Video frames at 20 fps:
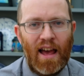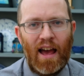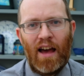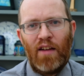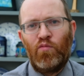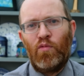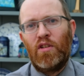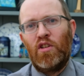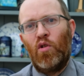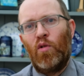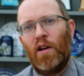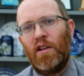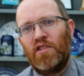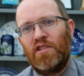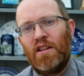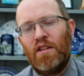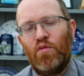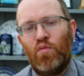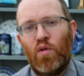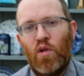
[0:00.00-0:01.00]
And when you're
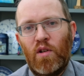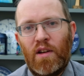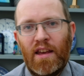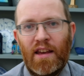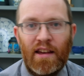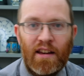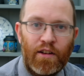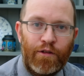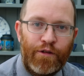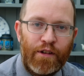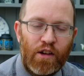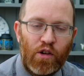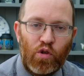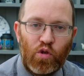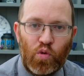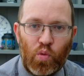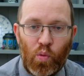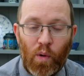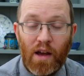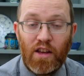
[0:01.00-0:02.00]
actually working in a
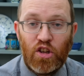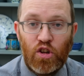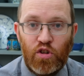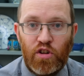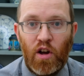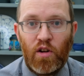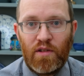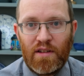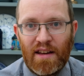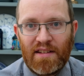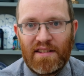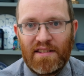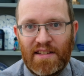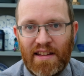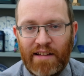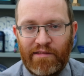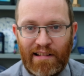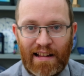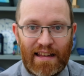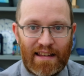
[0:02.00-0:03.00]
field where you don't
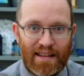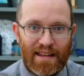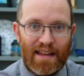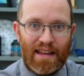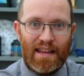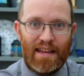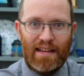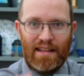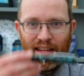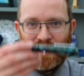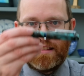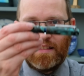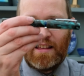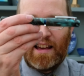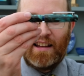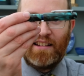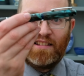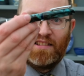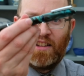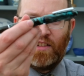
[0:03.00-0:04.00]
necessarily need
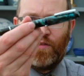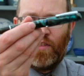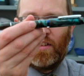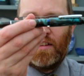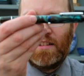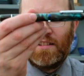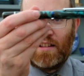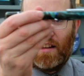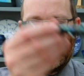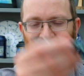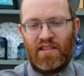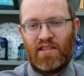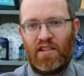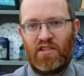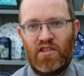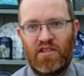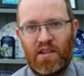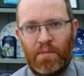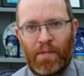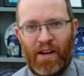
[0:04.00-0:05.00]
a device like
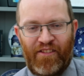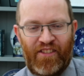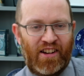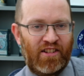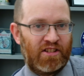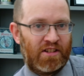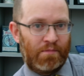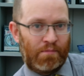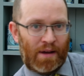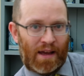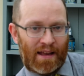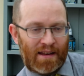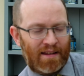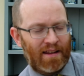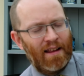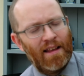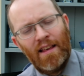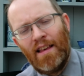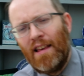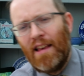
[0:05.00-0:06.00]
such as a fountain
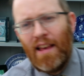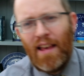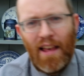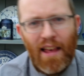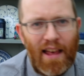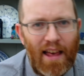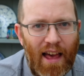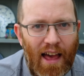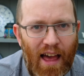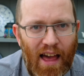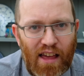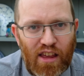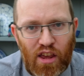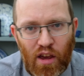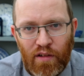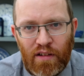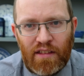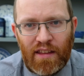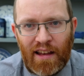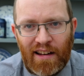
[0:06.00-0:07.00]
pen,
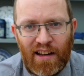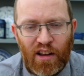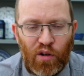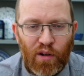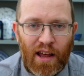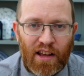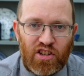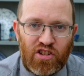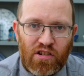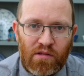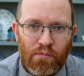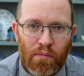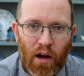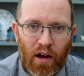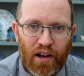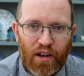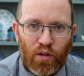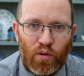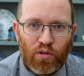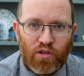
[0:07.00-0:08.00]
going that little extra
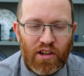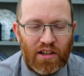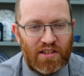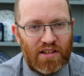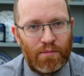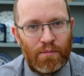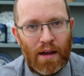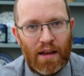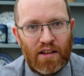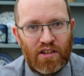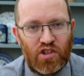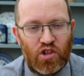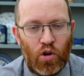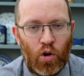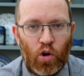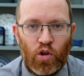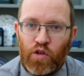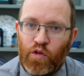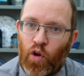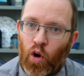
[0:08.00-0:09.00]
mile just to make
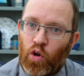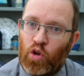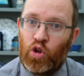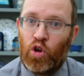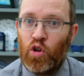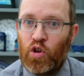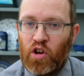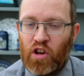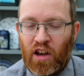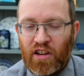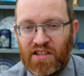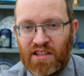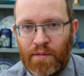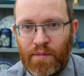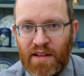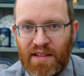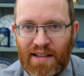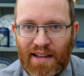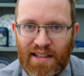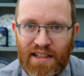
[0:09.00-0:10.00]
sure you've got good
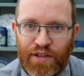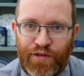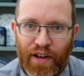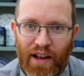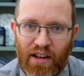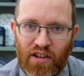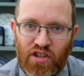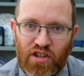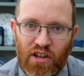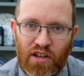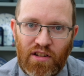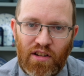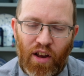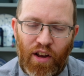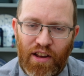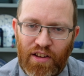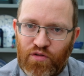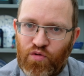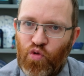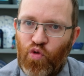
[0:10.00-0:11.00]
customer satisfaction
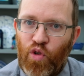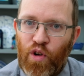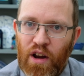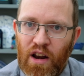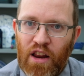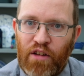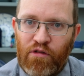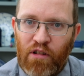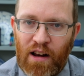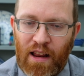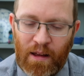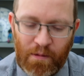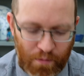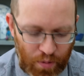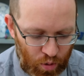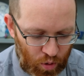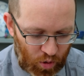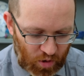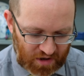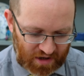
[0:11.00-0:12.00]
is really, really
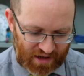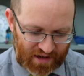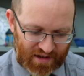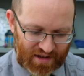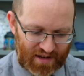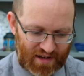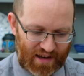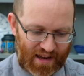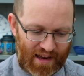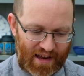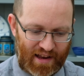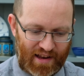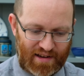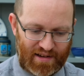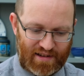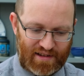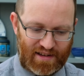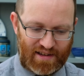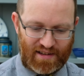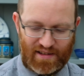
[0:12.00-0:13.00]
important.
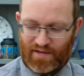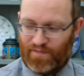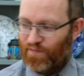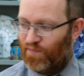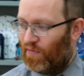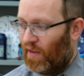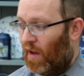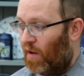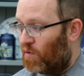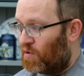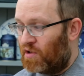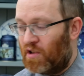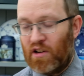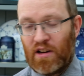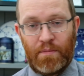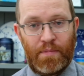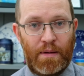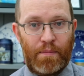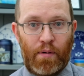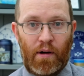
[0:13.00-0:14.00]
And I'll
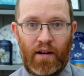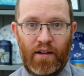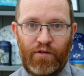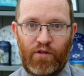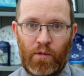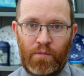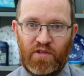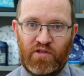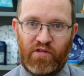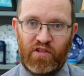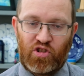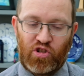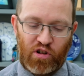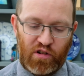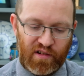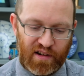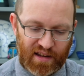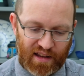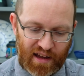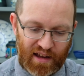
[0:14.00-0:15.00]
certainly be buying from
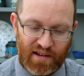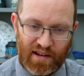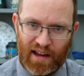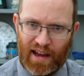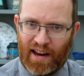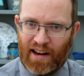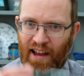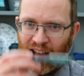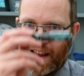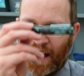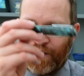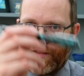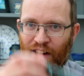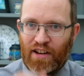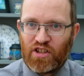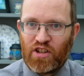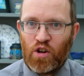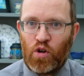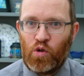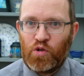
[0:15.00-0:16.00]
Scriptura again. And I have
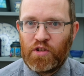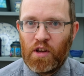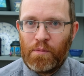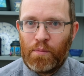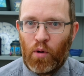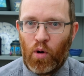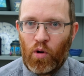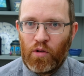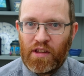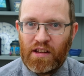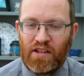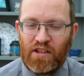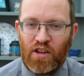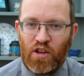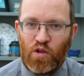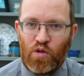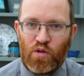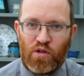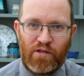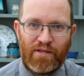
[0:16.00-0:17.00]
actually also bought the
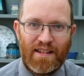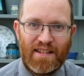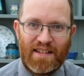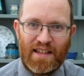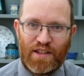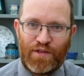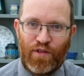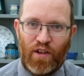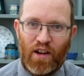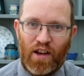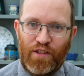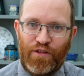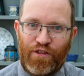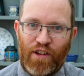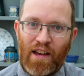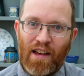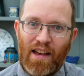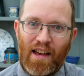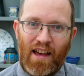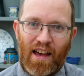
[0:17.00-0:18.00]
new 365
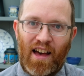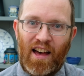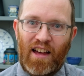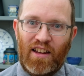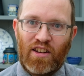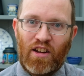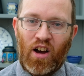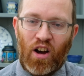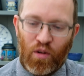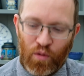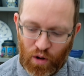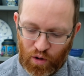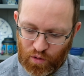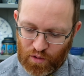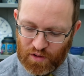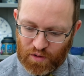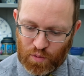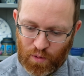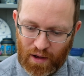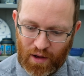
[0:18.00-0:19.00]
Narwhal
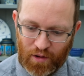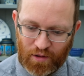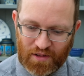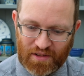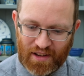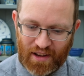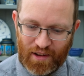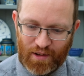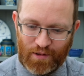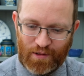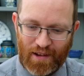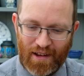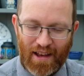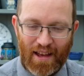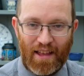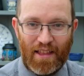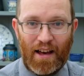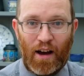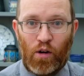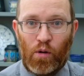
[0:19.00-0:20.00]
as well, so
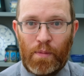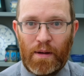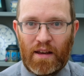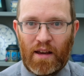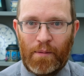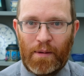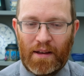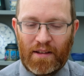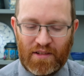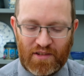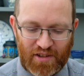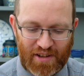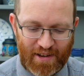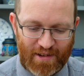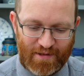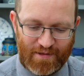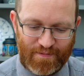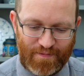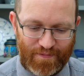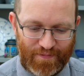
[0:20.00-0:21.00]
that will be coming
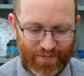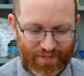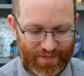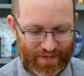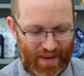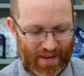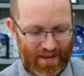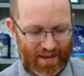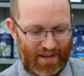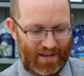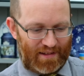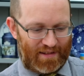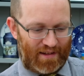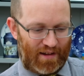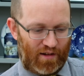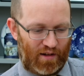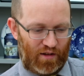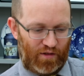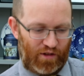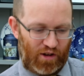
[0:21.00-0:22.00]
soon.
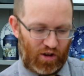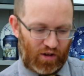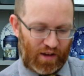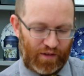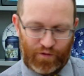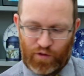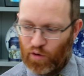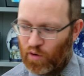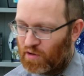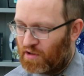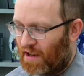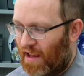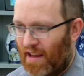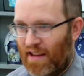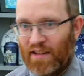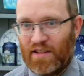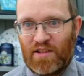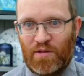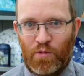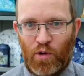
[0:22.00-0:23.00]
So looking forward to
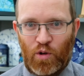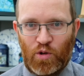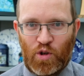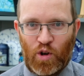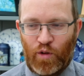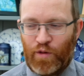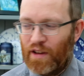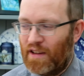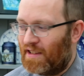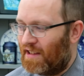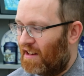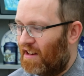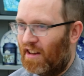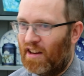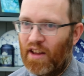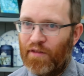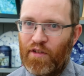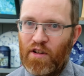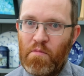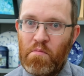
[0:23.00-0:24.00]
getting some more toffees and
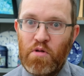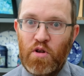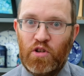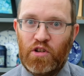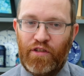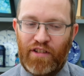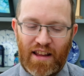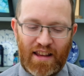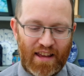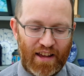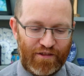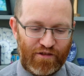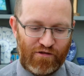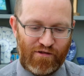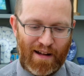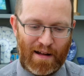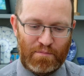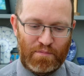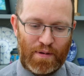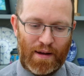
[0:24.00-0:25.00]
another beautifully gift
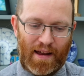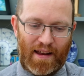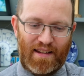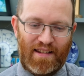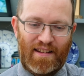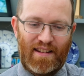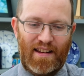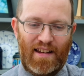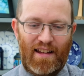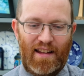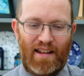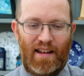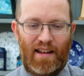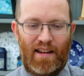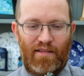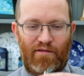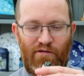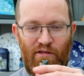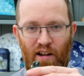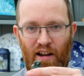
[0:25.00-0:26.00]
wrapped pen.
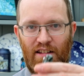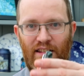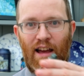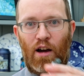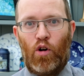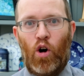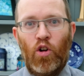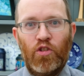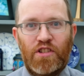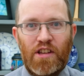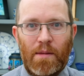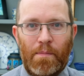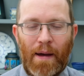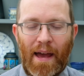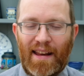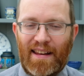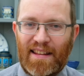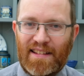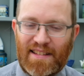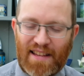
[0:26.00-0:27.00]
Right, now on to the
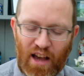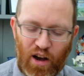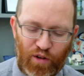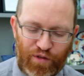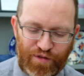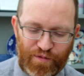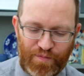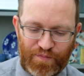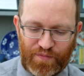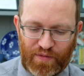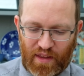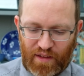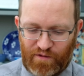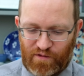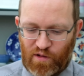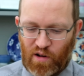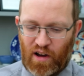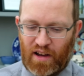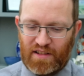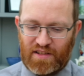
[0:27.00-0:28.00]
pen itself.
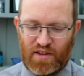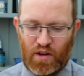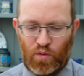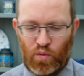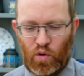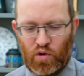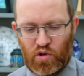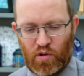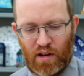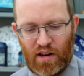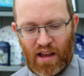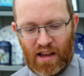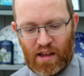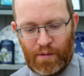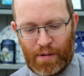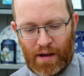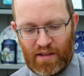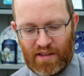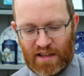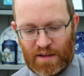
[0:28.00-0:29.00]
Right, so what do I like
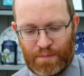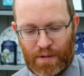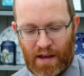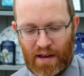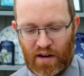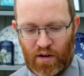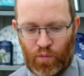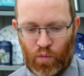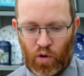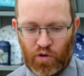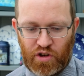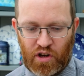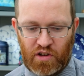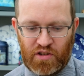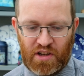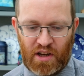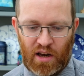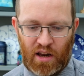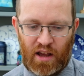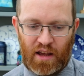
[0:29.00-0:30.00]
about this pen and what
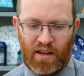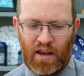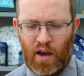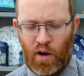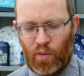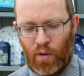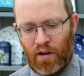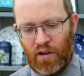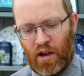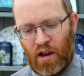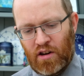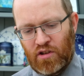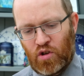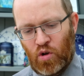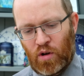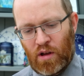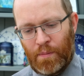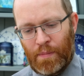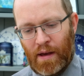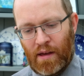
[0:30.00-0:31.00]
don't I like? Well, I'm going to
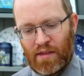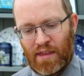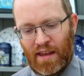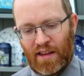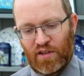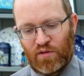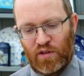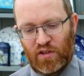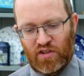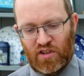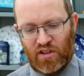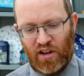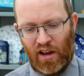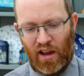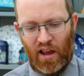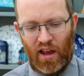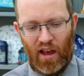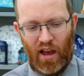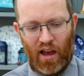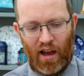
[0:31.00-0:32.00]
talk about things which
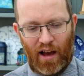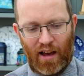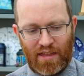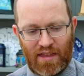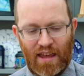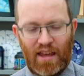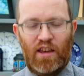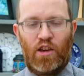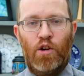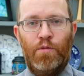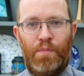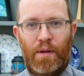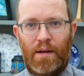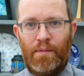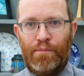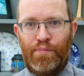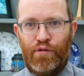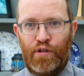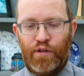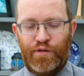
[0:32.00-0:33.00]
I think could be
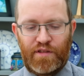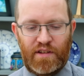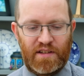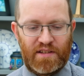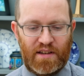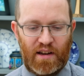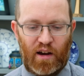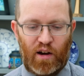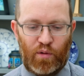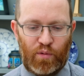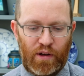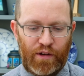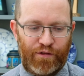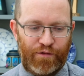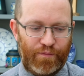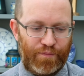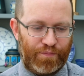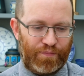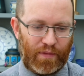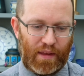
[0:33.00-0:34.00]
improved to start with.